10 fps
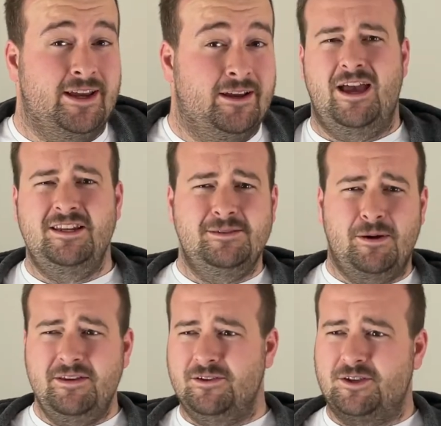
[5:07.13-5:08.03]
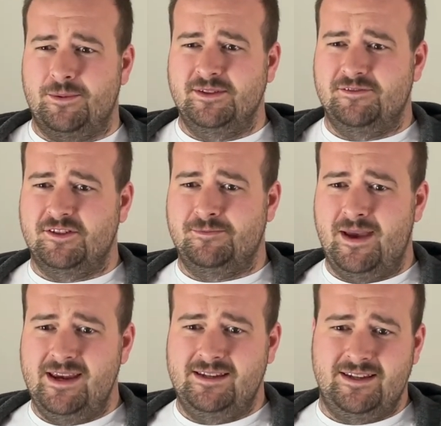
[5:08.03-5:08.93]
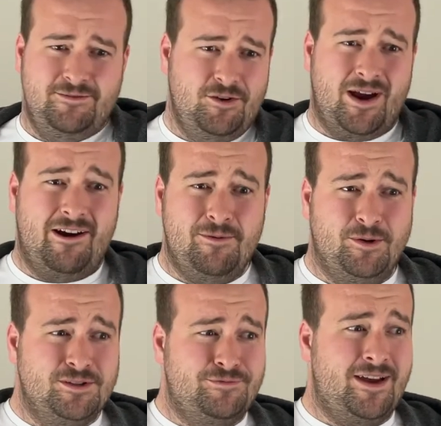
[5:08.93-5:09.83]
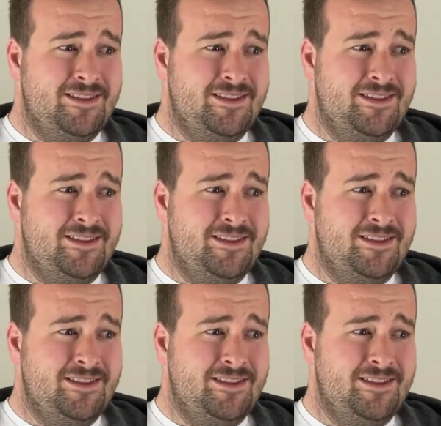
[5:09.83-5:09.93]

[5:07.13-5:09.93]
And despite those comments I've just made, if you're a Harry Potter fan,